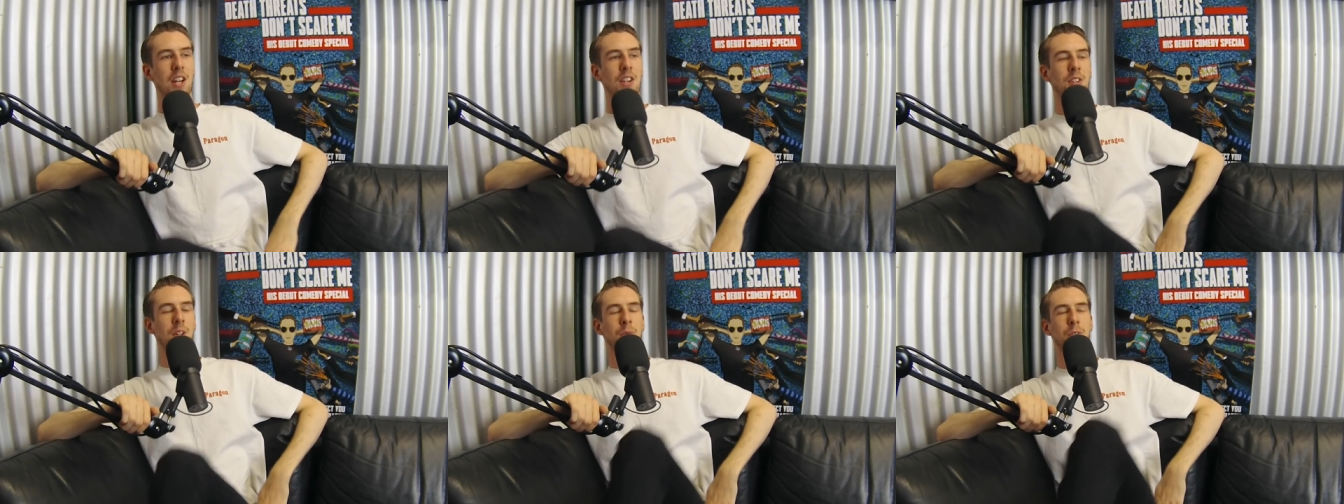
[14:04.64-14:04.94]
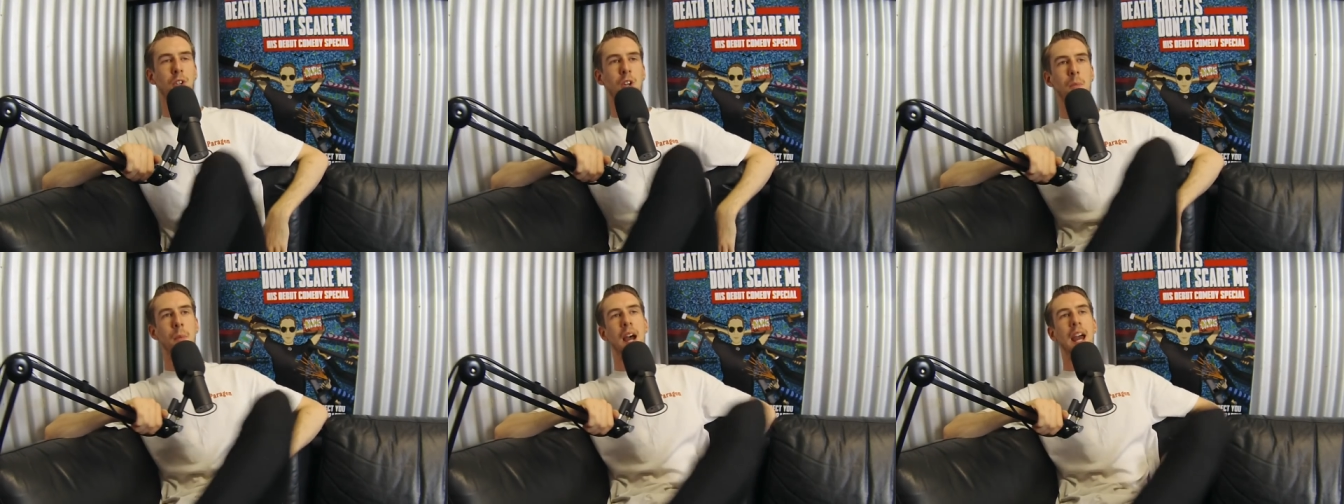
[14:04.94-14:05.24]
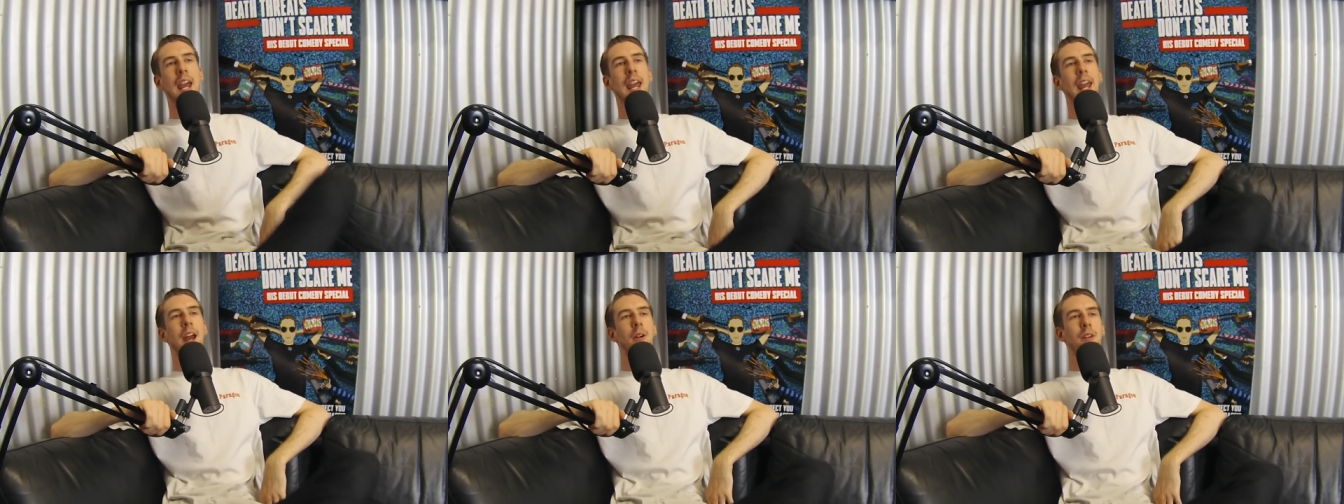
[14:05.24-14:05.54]
So I'm doing
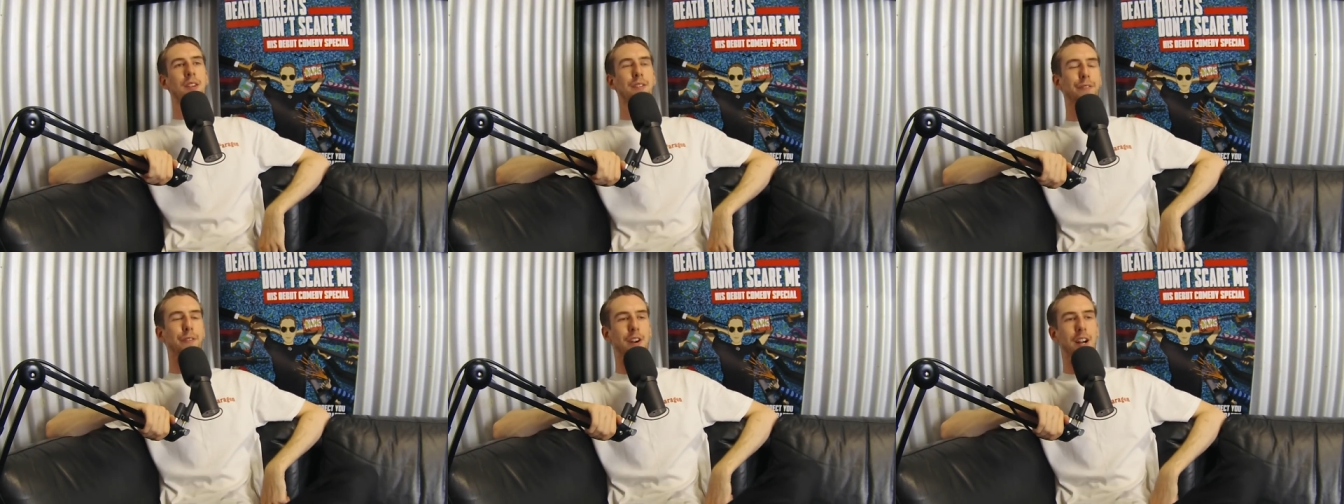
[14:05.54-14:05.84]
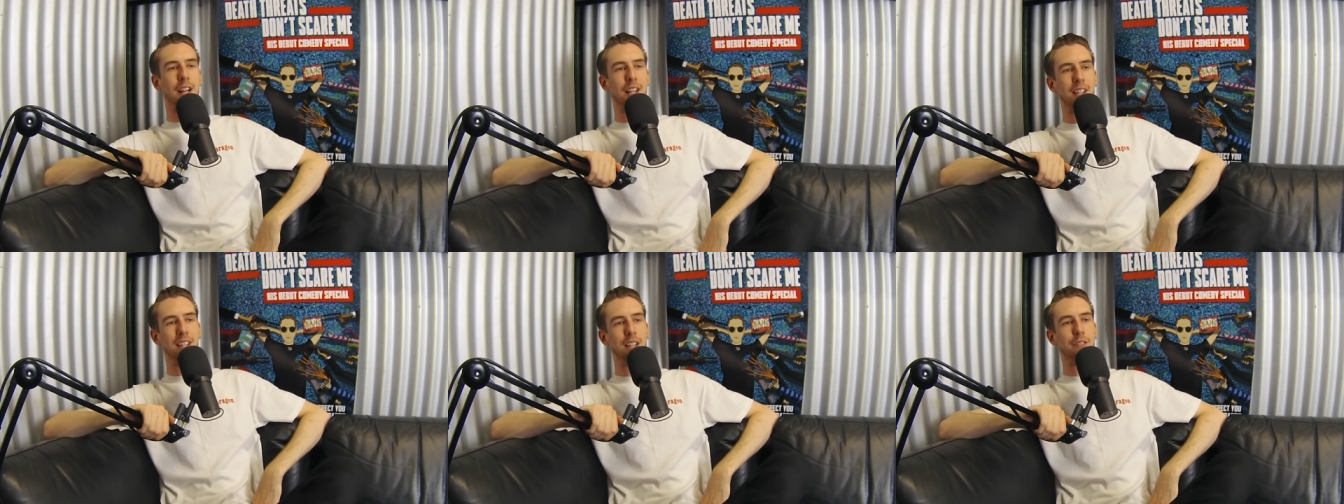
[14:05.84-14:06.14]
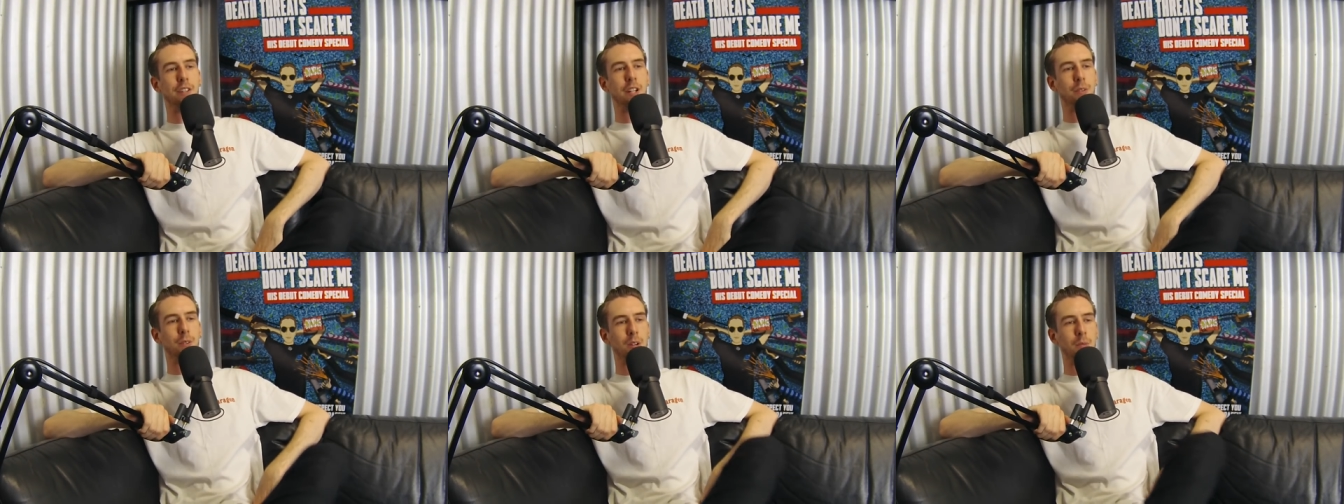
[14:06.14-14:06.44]
my hair in the fucking
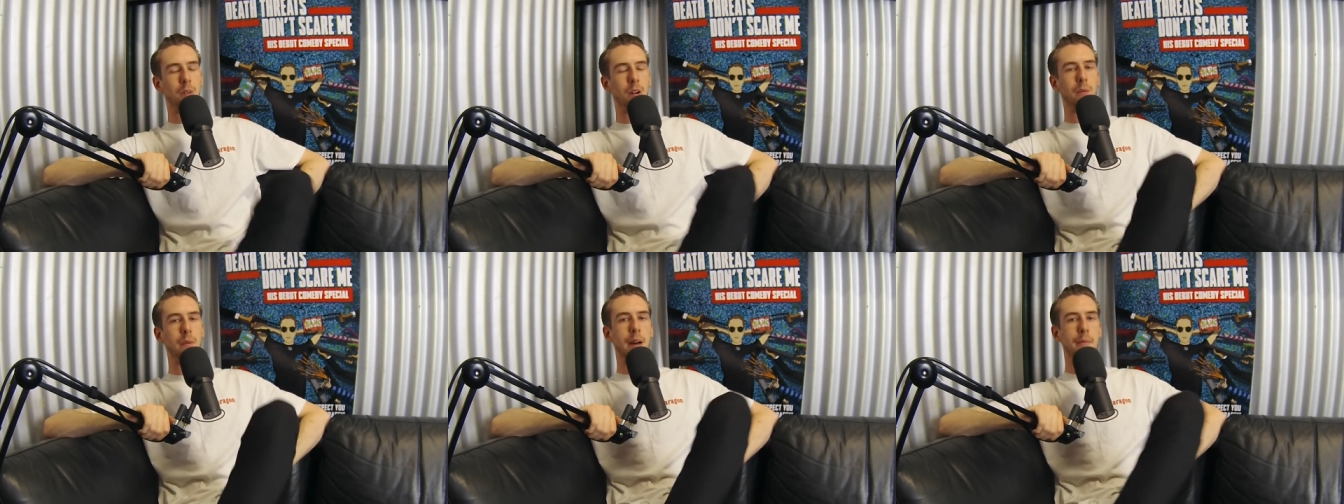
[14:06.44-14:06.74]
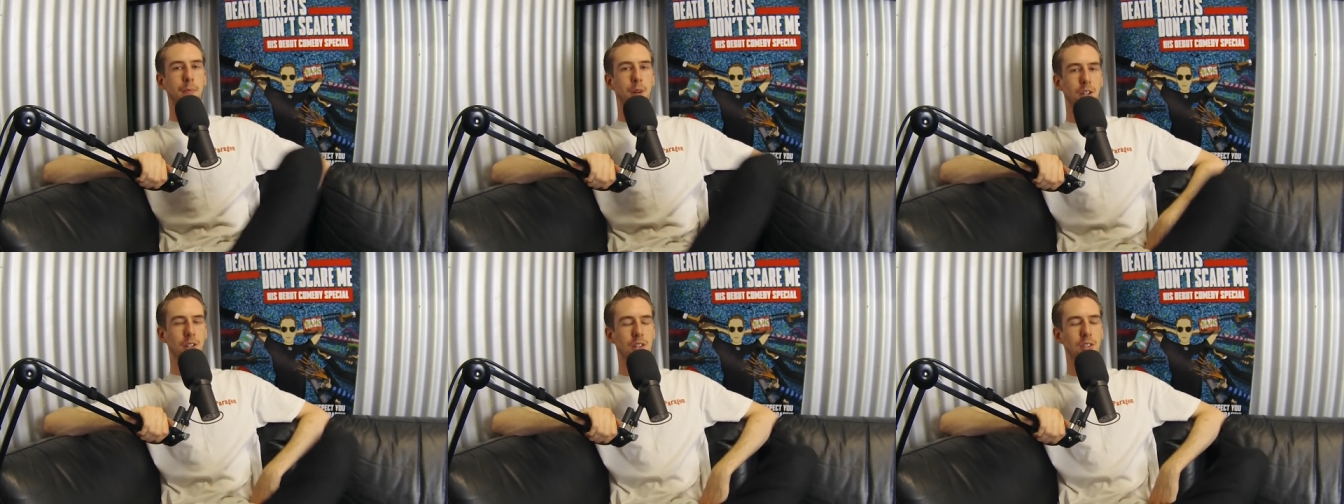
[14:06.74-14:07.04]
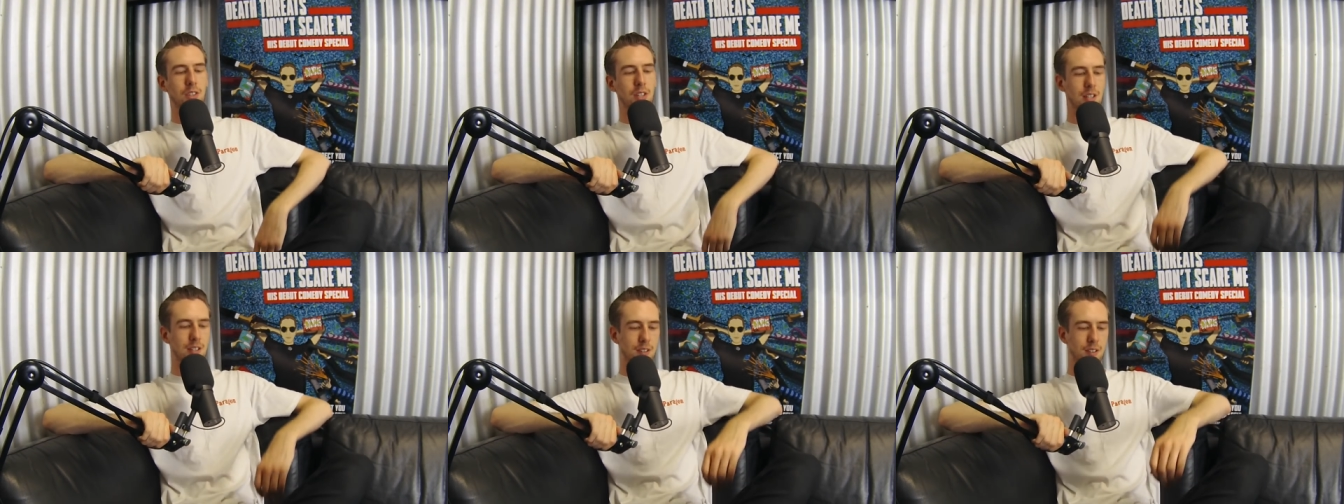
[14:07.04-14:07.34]
living room while mum
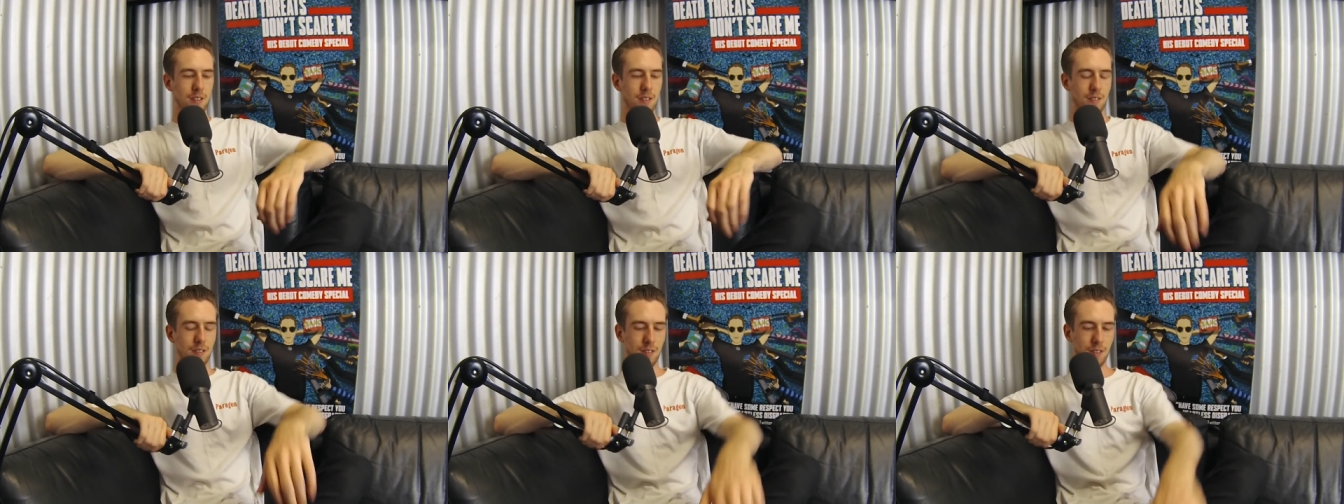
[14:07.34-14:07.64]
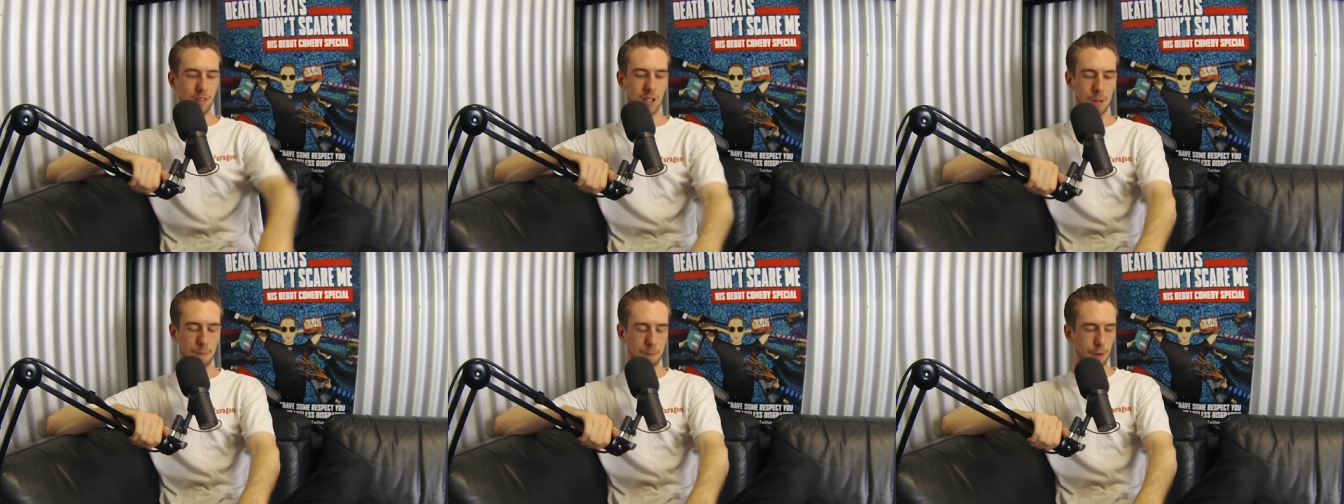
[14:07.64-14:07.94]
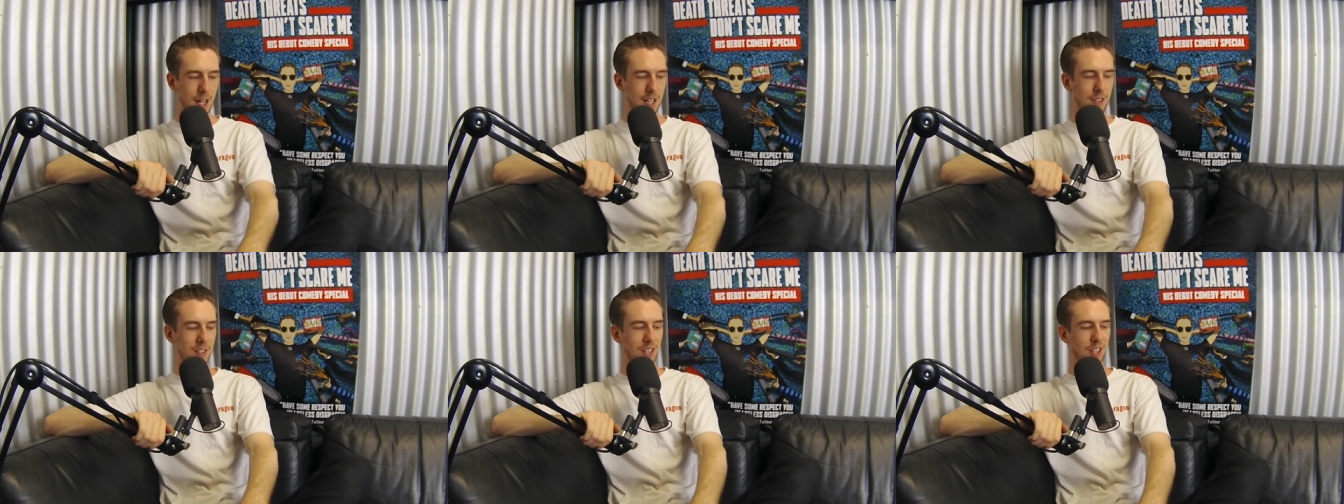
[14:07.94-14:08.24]
watches this
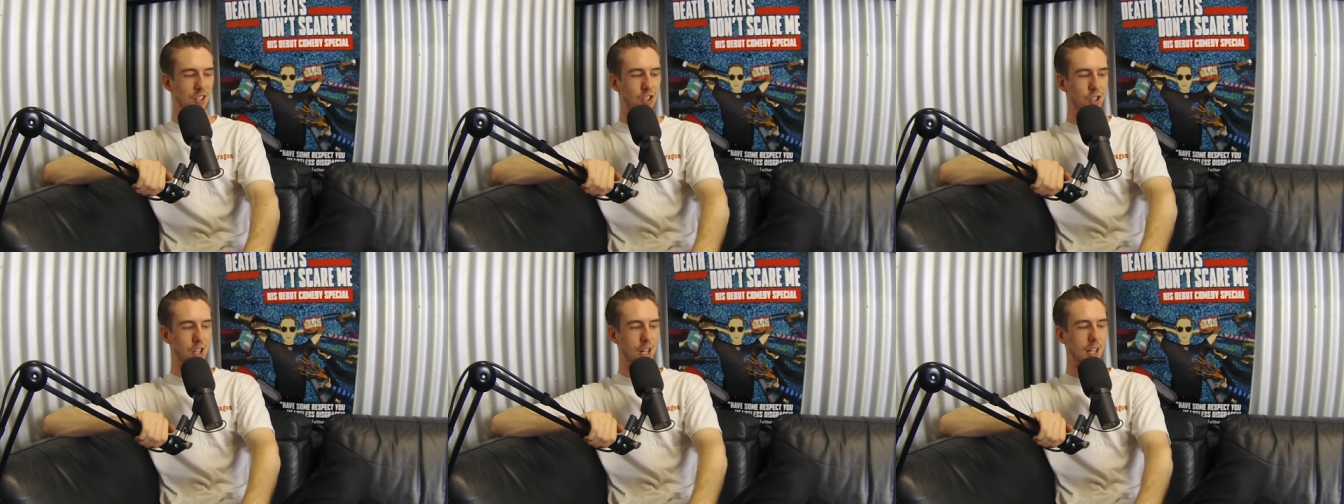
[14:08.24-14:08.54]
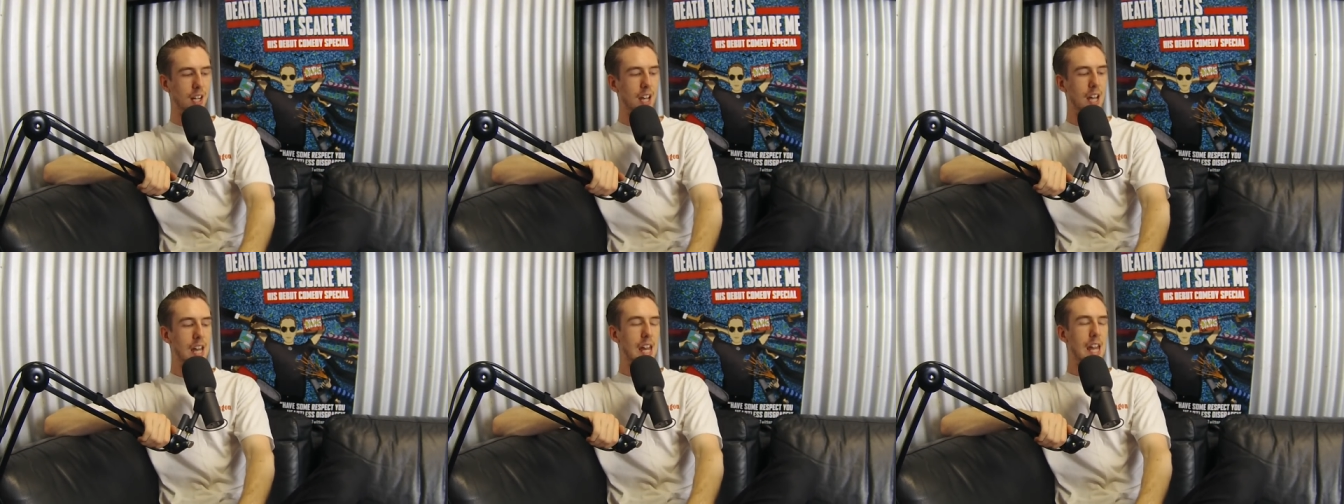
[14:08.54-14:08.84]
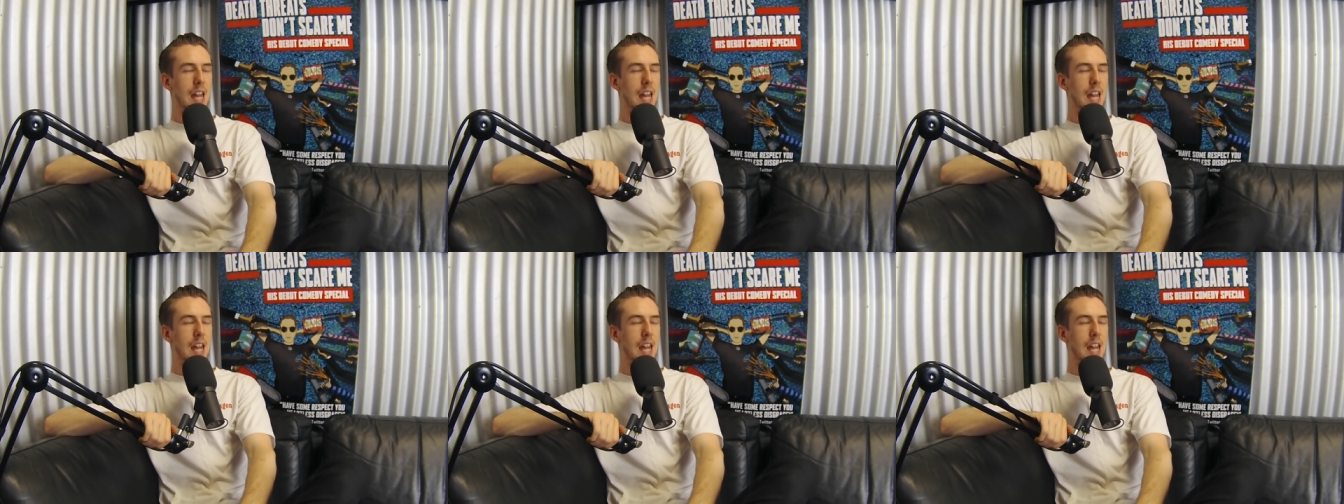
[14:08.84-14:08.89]
depressing shit